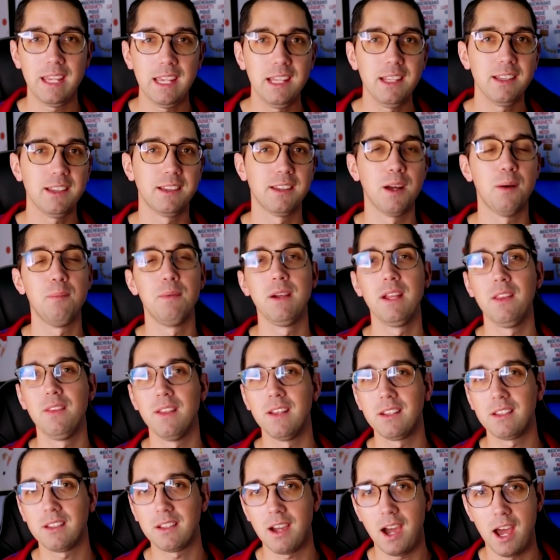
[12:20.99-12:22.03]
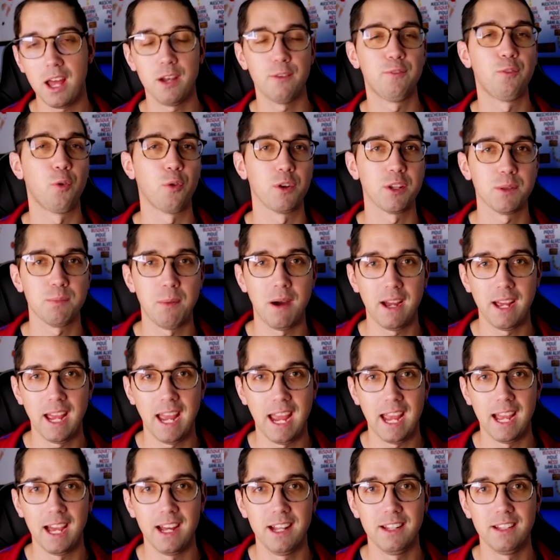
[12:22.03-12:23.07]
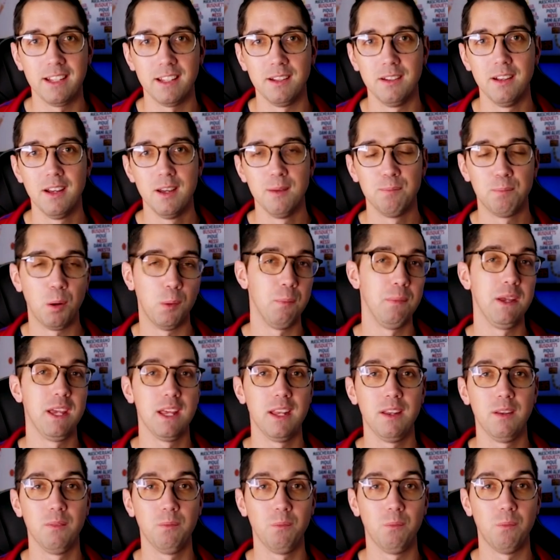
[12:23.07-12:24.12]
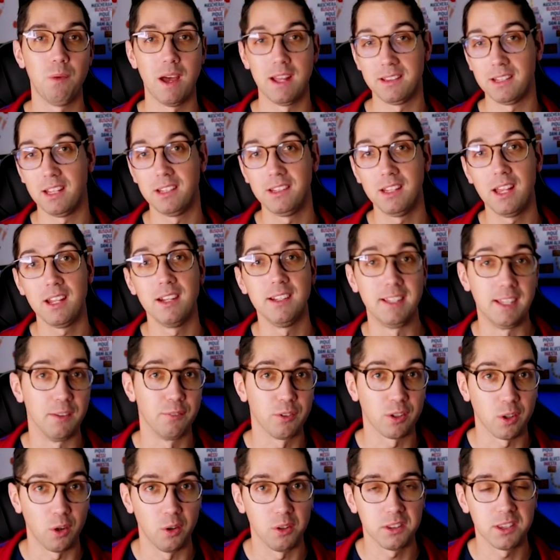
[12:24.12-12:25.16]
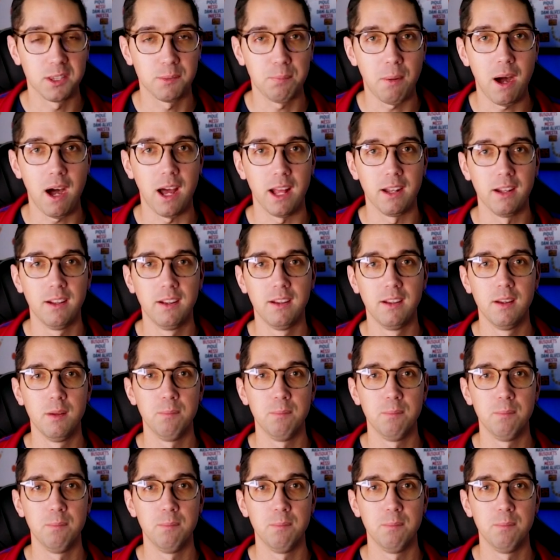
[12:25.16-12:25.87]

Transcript: he's somebody that kind of forced my hand and put me in, as I said, a difficult spot